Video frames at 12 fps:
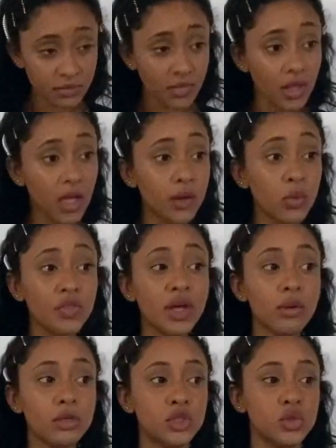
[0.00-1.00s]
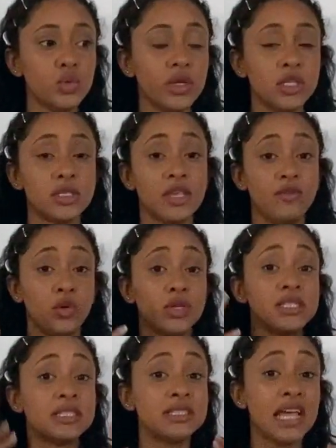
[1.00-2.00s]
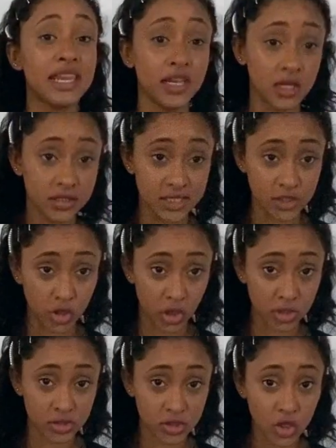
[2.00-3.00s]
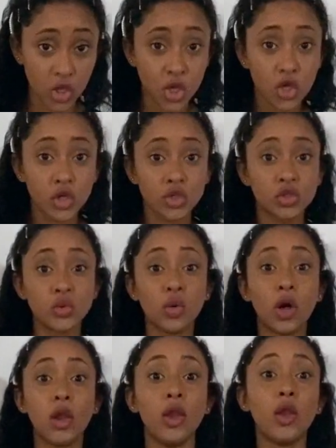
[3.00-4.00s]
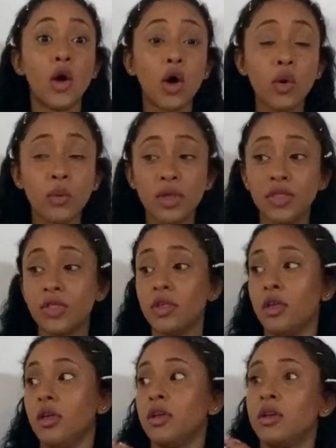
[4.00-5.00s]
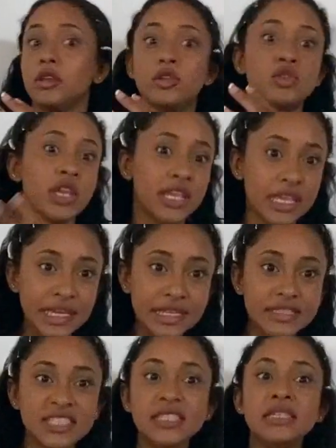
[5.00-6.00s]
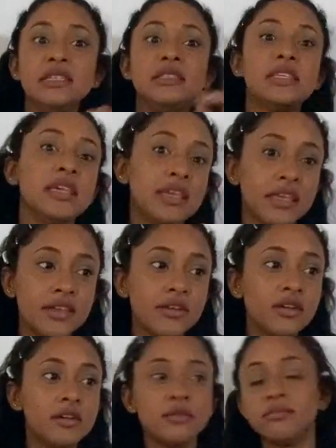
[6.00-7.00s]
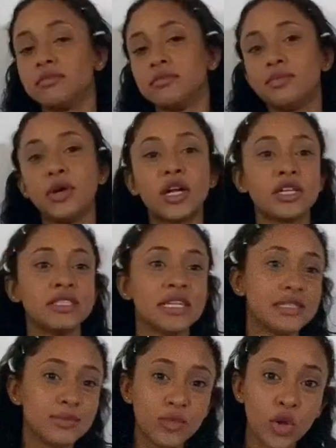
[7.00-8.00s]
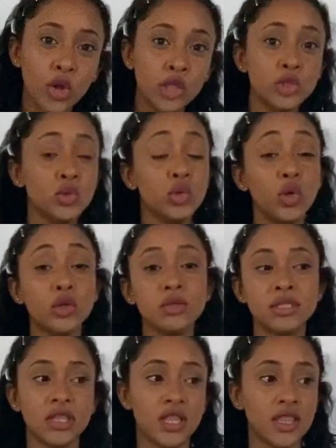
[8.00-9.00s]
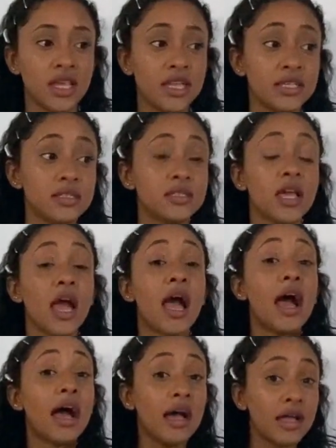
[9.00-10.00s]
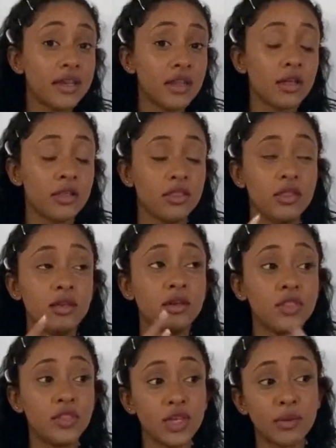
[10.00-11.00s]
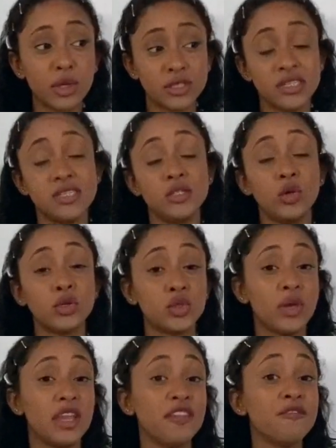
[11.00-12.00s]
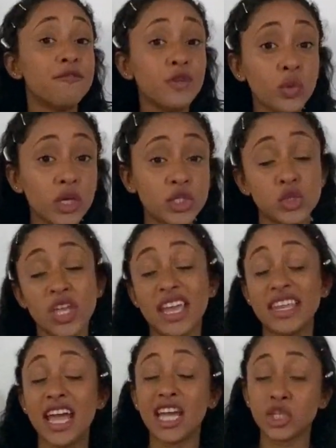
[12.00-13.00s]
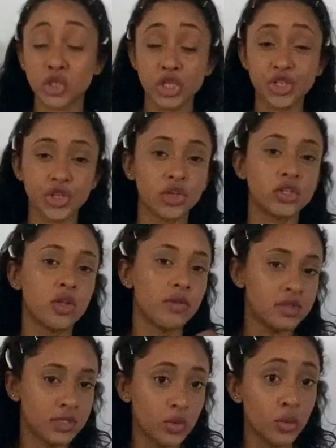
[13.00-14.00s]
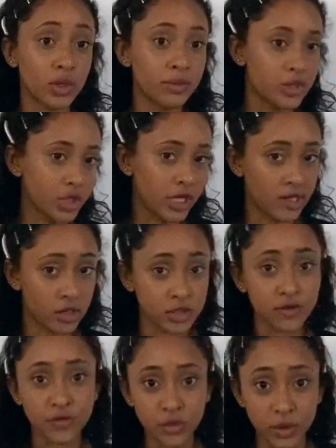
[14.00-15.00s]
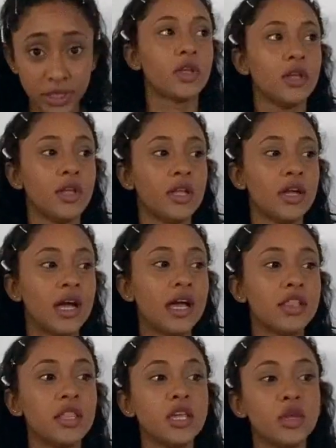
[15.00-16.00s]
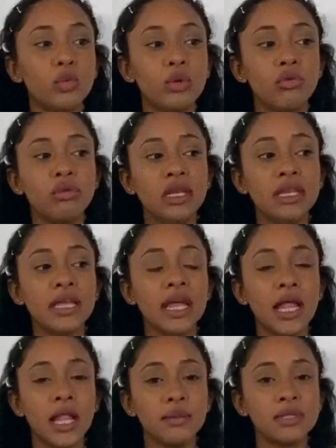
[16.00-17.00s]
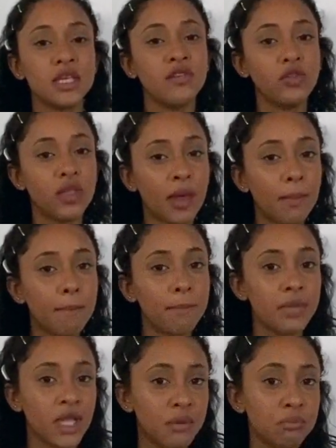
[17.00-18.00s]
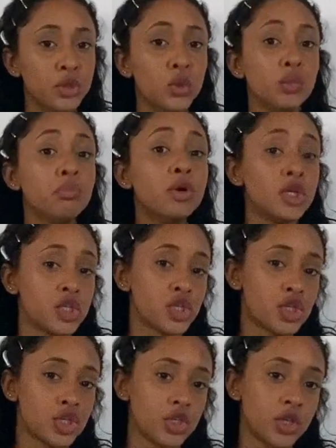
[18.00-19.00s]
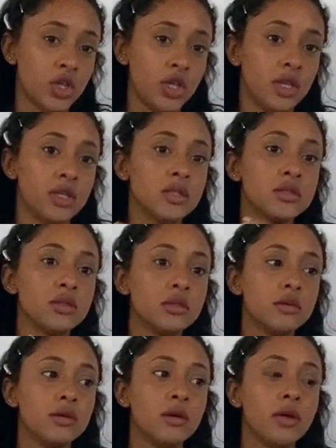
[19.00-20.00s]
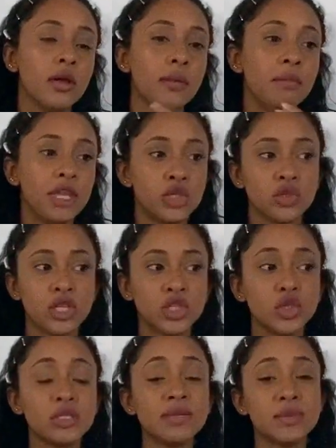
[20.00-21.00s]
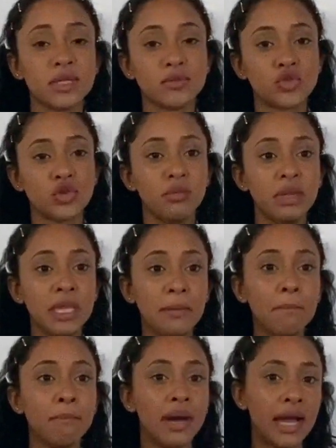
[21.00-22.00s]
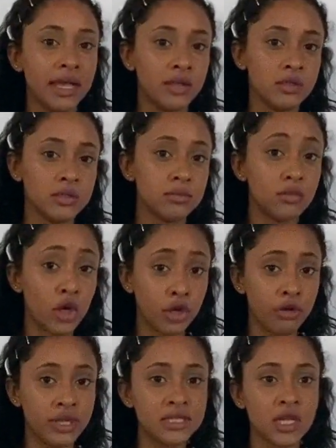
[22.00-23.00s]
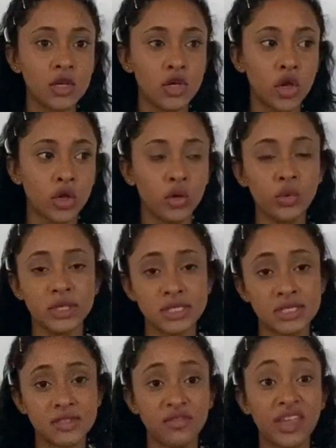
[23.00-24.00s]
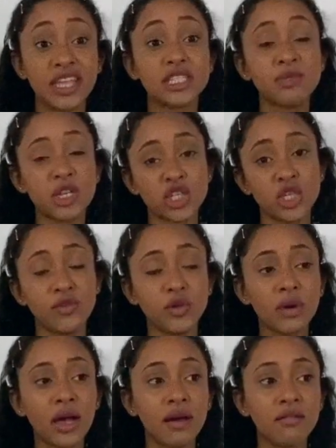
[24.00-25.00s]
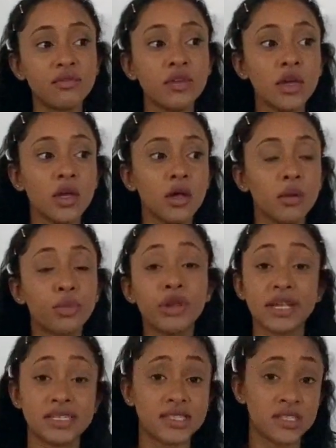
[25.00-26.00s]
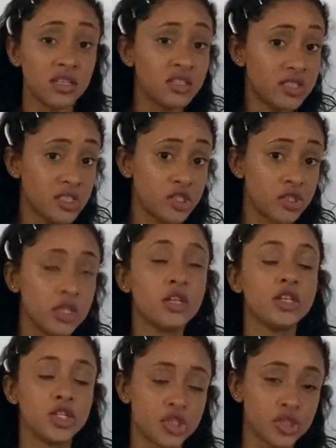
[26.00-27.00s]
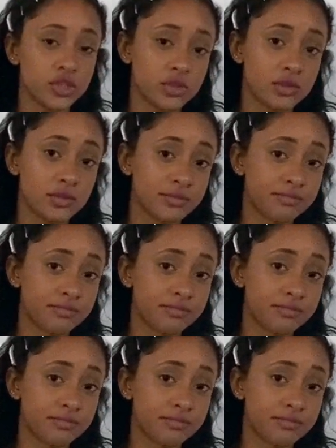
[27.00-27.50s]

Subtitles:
And what that will do is give you a cellular detox. So along with drinking your tea, taking your paracetamol, doing all those other things, and the good thing about it is you also get any fluid, so you get any hydration, because obviously we want to be drinking lots of fluid. I think it will really help to give you that immune push to make sure that your symptoms remain mild to moderate and not go into severe, especially if you have pre-existing conditions.